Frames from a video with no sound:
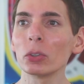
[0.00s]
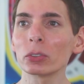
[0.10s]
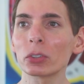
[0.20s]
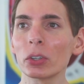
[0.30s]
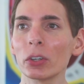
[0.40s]
So
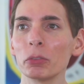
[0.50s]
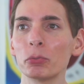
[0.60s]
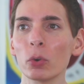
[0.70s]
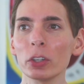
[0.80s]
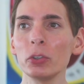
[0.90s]
we'll turn
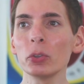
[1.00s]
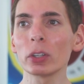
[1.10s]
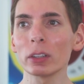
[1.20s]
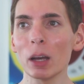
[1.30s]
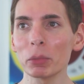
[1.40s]
forty-two
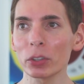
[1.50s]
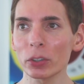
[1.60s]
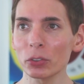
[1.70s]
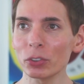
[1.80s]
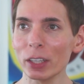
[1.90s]

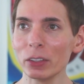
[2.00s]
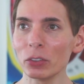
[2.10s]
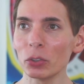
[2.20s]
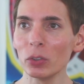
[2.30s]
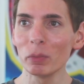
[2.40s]
kilometers
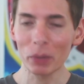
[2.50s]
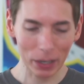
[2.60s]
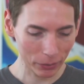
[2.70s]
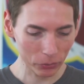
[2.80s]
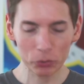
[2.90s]
into
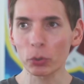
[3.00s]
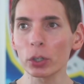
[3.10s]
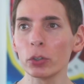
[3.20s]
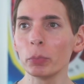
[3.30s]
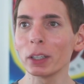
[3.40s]
miles,
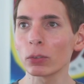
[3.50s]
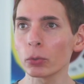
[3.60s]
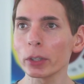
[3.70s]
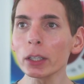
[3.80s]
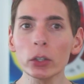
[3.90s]
forty-two being a
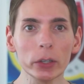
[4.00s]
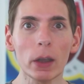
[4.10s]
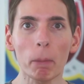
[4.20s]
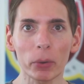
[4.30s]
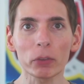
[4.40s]
really good
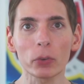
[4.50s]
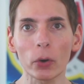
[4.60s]
number, of